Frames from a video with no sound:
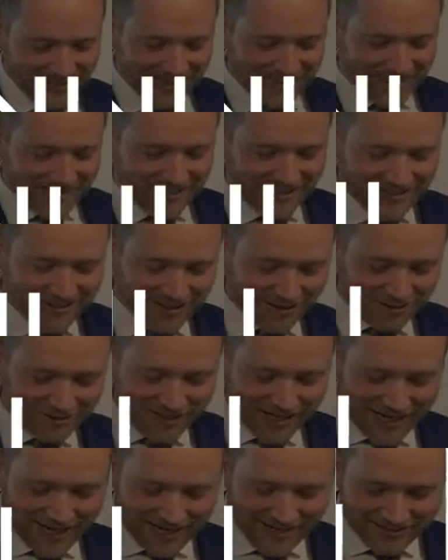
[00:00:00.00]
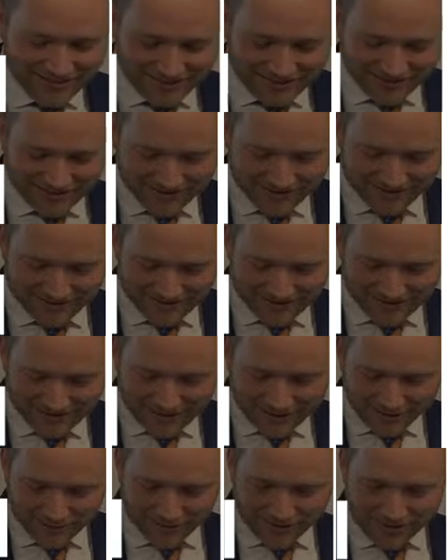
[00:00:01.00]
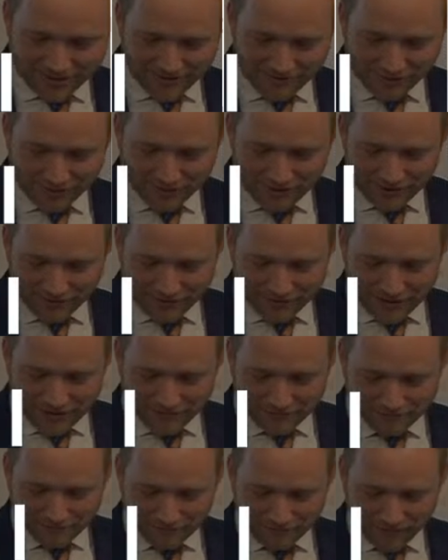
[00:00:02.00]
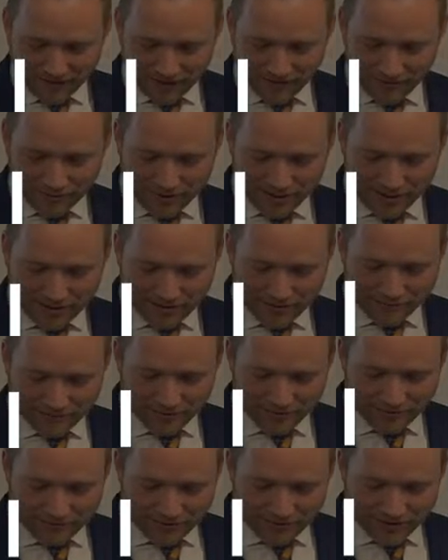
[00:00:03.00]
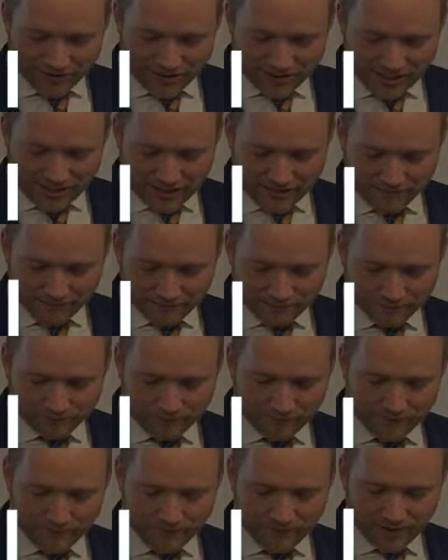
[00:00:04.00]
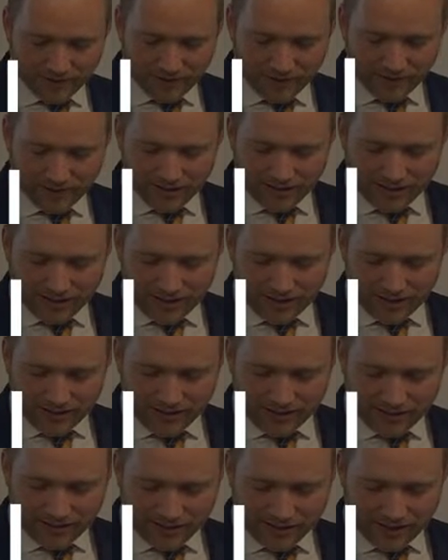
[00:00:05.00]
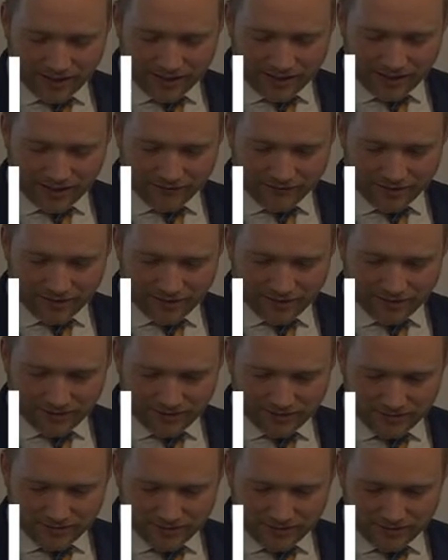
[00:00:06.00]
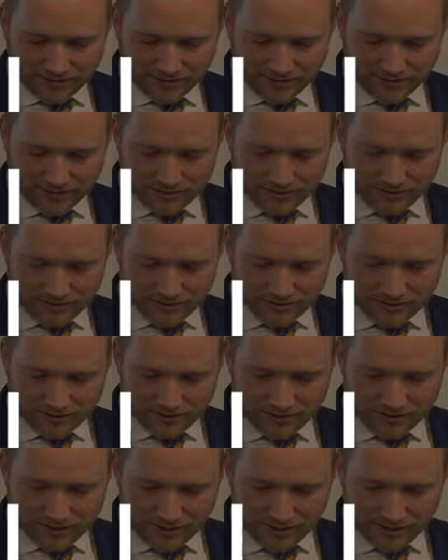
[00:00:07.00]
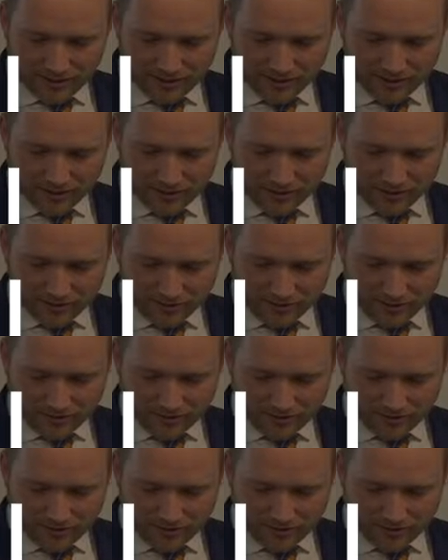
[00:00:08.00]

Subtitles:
That's all we ask. Where's everybody from? Everybody here for the first time? Hi, Kevin. Hi, Carol.